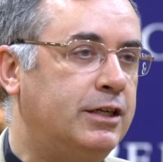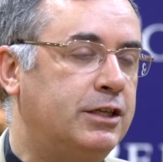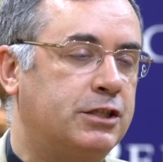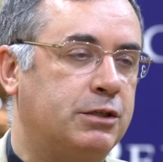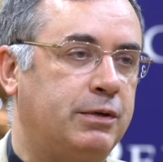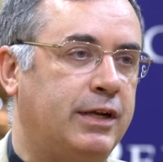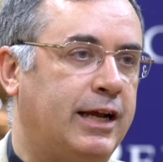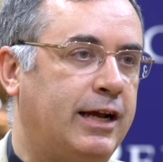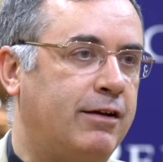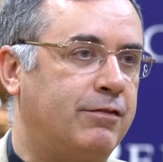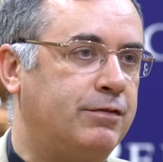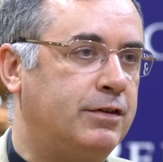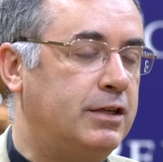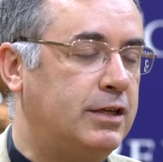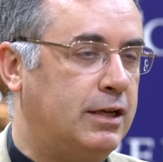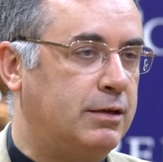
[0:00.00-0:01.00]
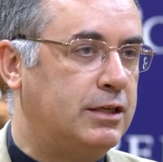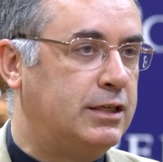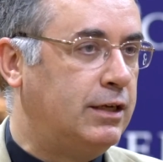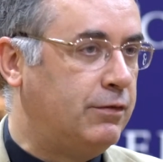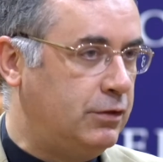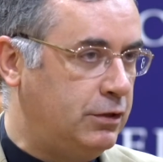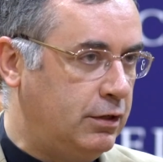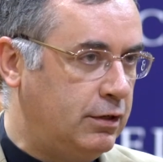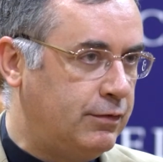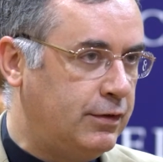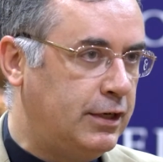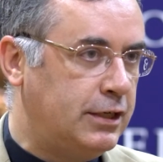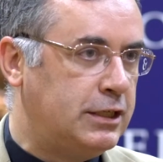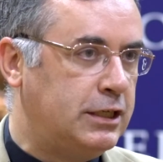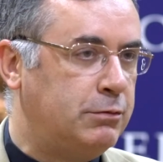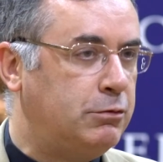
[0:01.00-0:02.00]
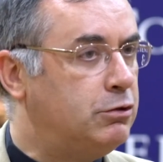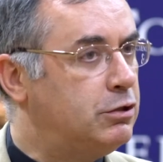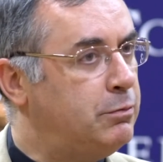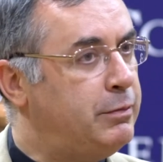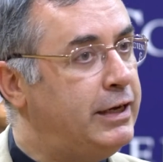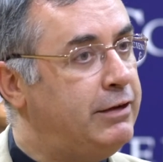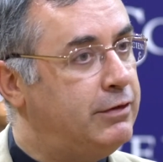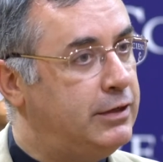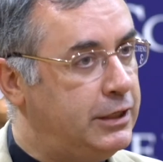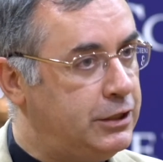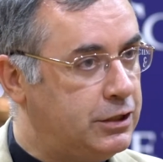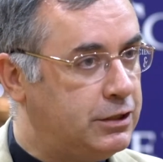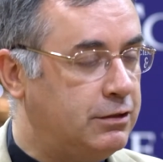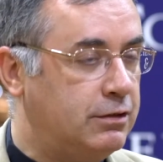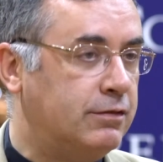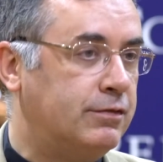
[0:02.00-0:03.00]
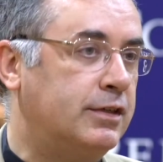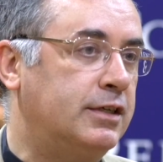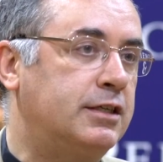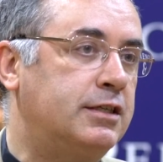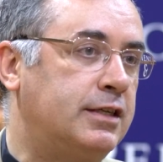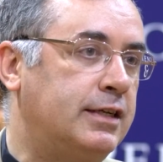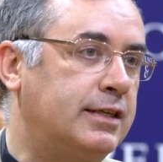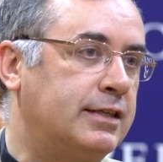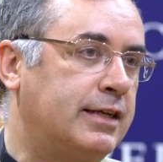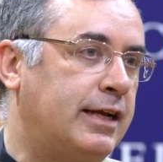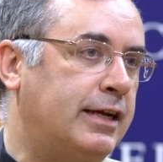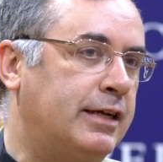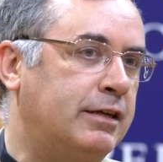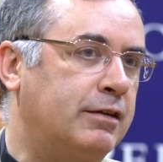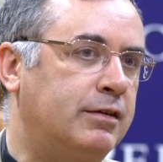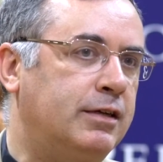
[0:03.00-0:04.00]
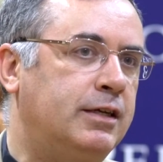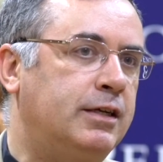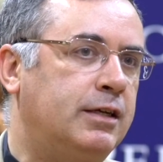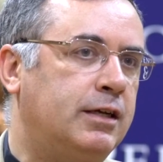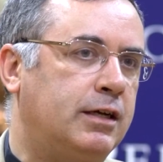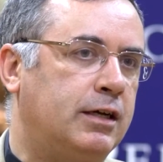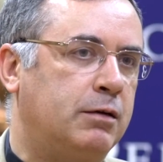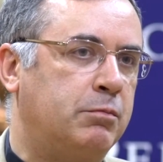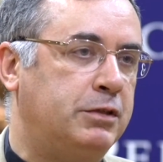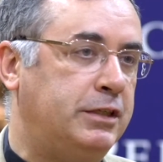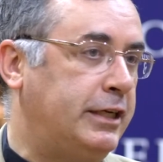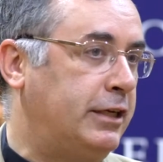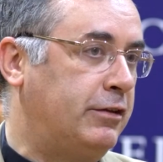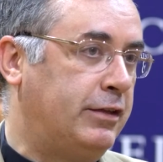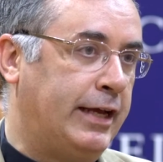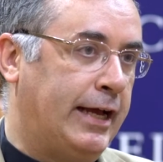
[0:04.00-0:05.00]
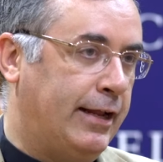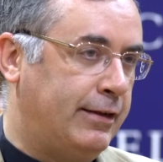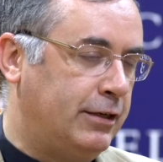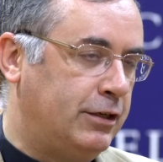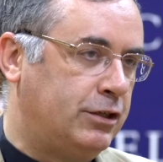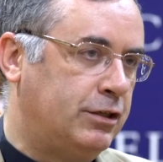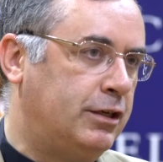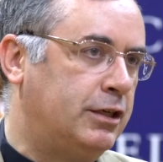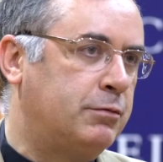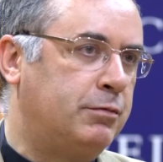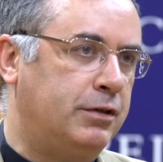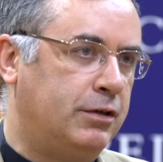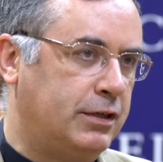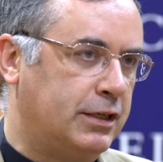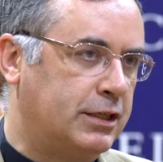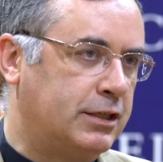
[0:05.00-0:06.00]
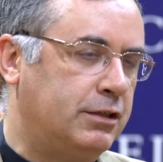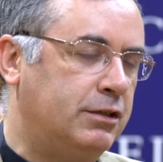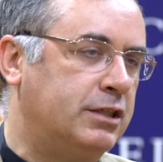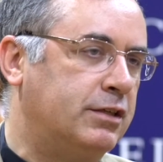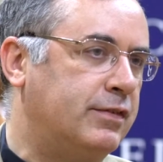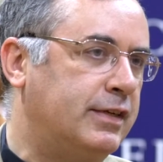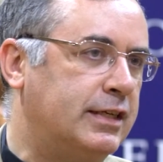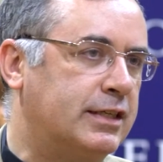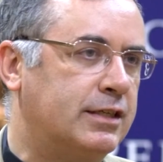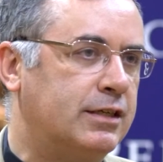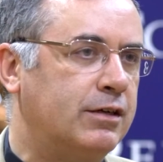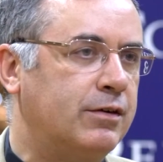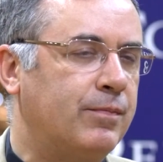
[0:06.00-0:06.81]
So we have civil universities, but also many religious universities, particularly the Catholic Church, but not exclusively so.